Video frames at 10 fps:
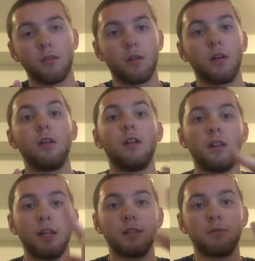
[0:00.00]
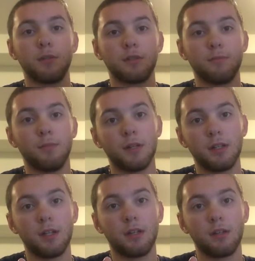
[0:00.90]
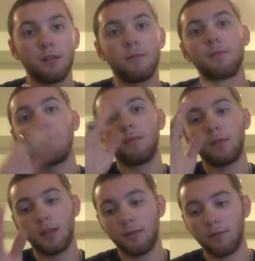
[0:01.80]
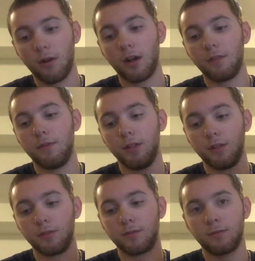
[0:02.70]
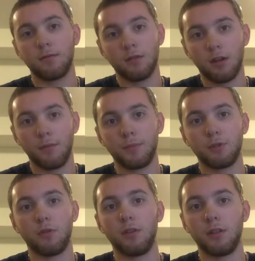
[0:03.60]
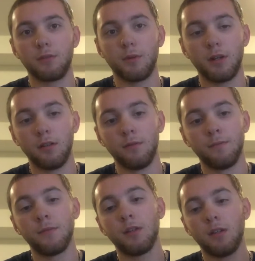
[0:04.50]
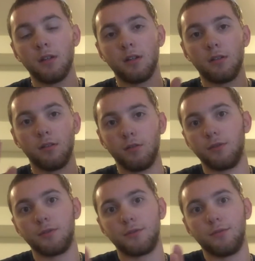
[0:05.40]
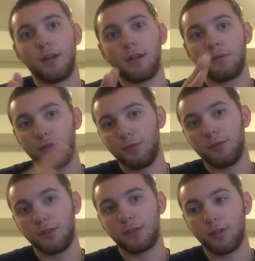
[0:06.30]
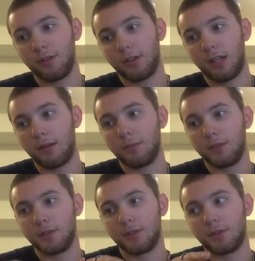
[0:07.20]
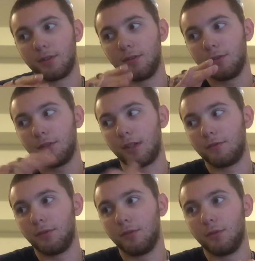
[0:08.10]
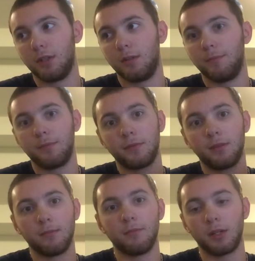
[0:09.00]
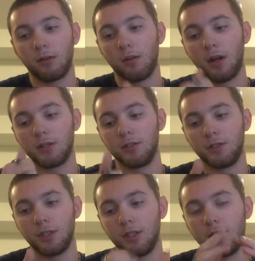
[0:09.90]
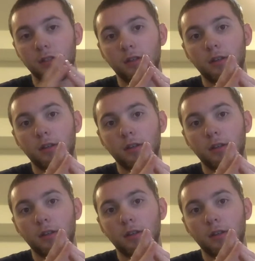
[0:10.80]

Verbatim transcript: or last week's Monday and Friday videos up shortly as well those do not have to do with the security cameras those have to do with um, my garage and shit